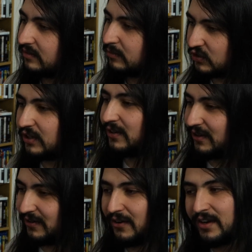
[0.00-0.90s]
Michelle
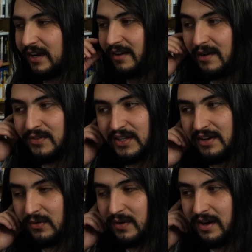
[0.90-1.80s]
Yeoh, okay. Everything
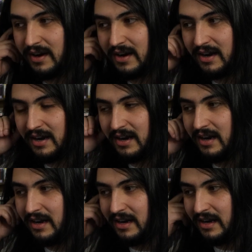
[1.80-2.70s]
Everywhere.
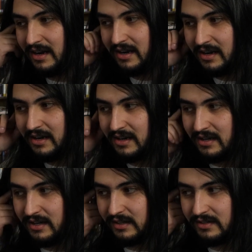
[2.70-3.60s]

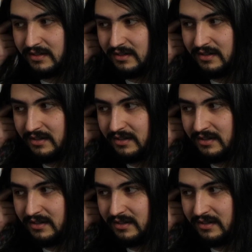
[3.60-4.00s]
Yes.